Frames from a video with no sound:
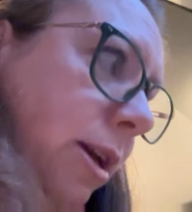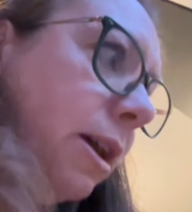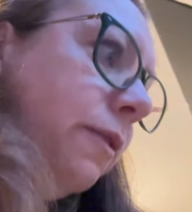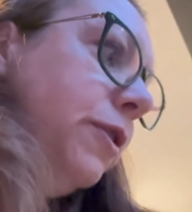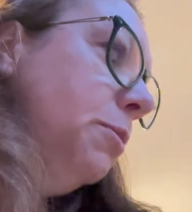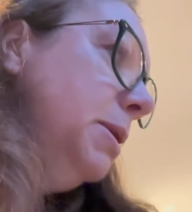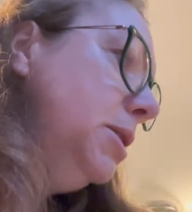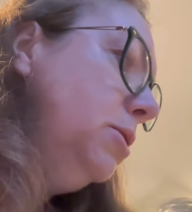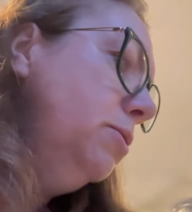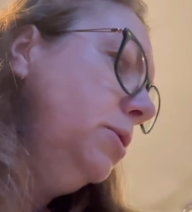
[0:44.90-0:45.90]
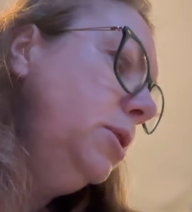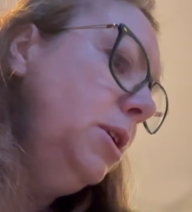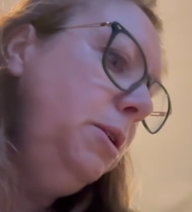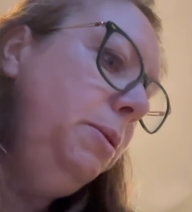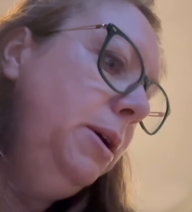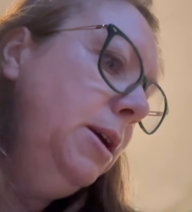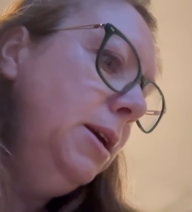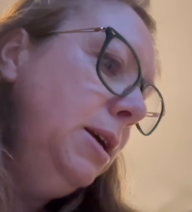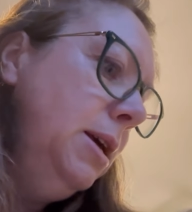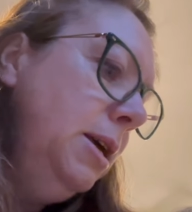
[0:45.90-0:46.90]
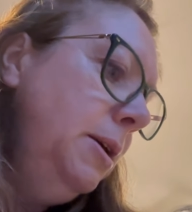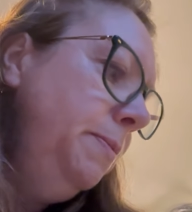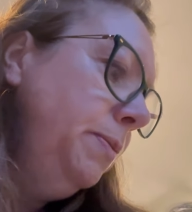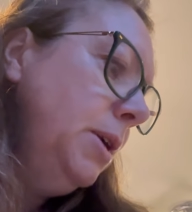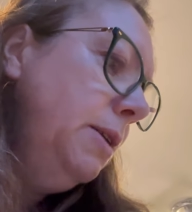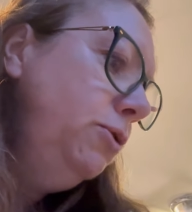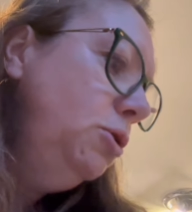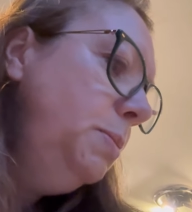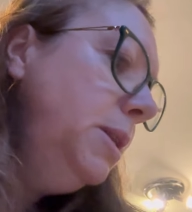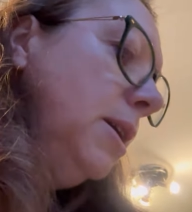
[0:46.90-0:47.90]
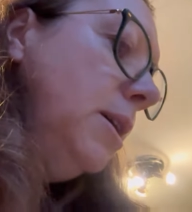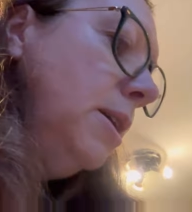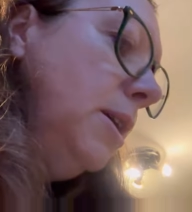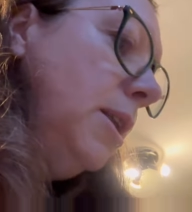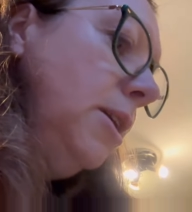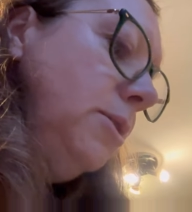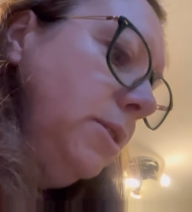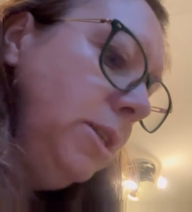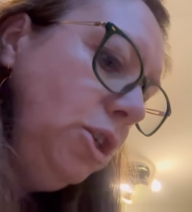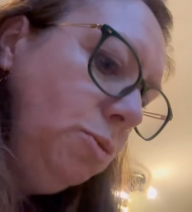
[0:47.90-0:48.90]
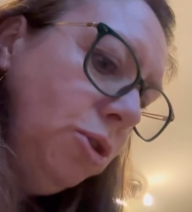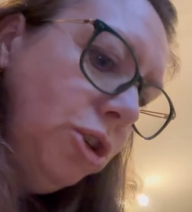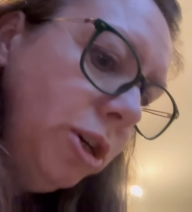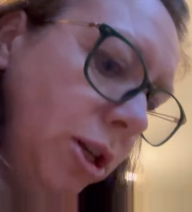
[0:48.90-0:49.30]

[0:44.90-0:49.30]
get a few bits done. So I've just been loading the dishwasher,